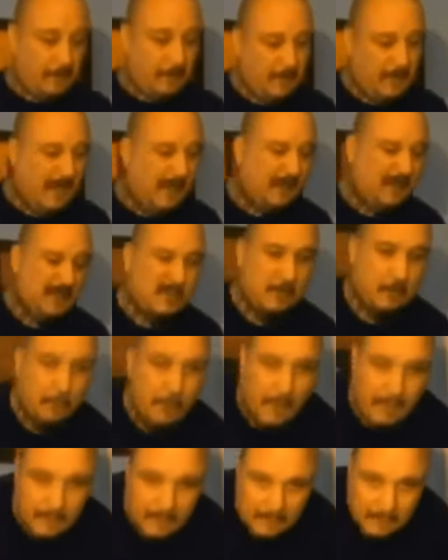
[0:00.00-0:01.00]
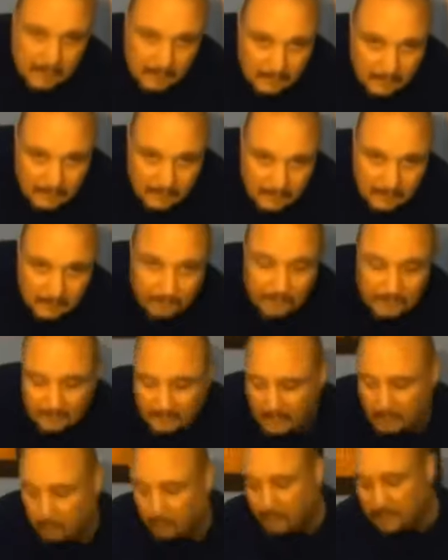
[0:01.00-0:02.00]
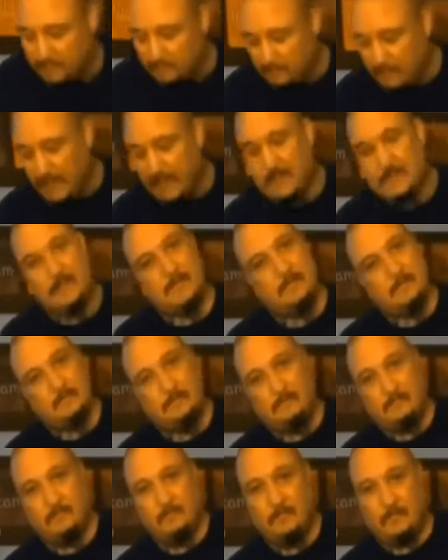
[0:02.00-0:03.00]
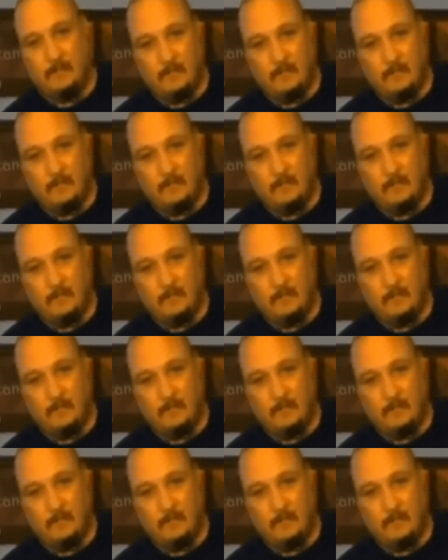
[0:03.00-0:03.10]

There's a county jail batch. Only the, sh- okay, what about?